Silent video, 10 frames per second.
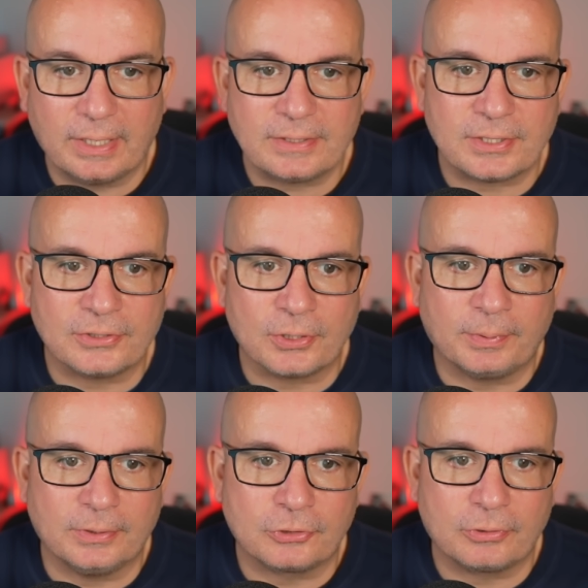It's the top of
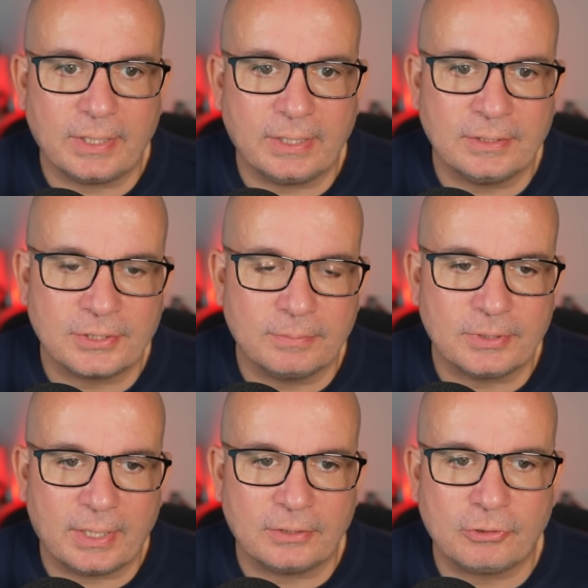the tree in terms of
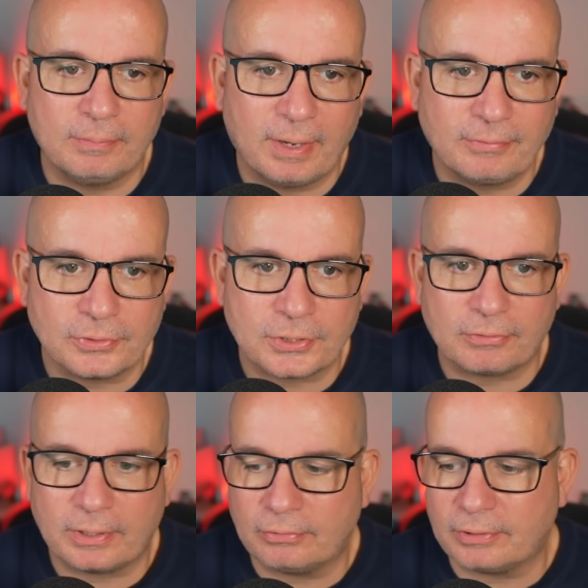their trim levels.
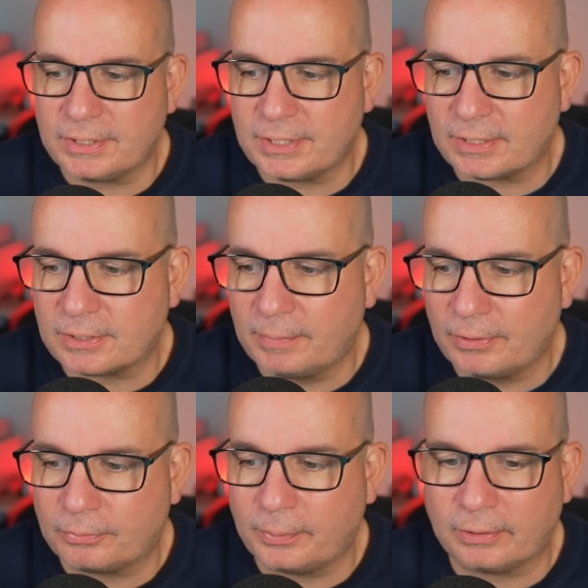336 a
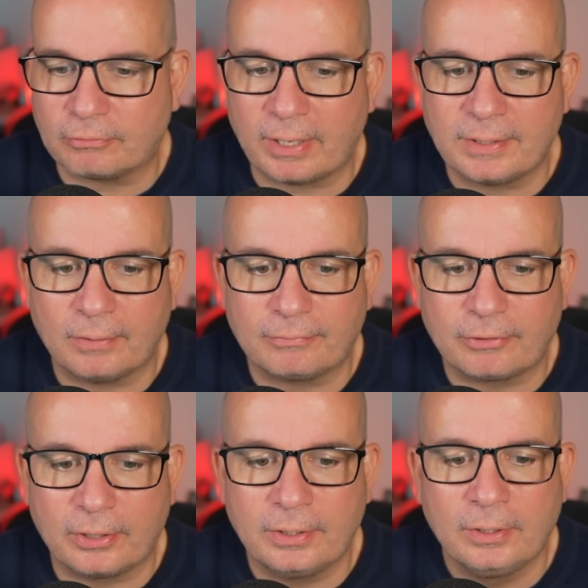month with a grand up
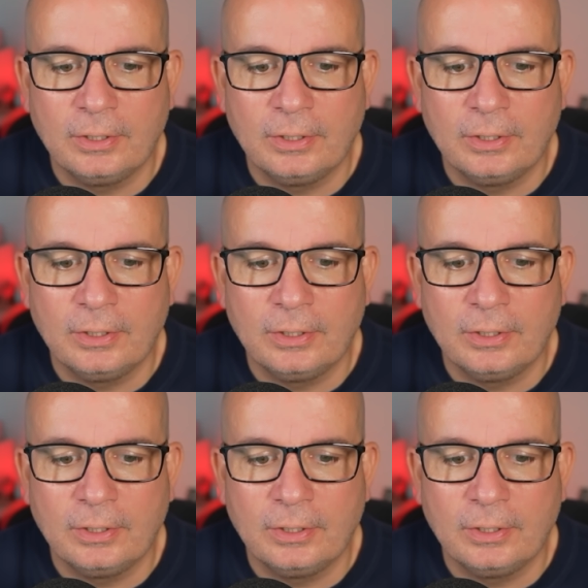front.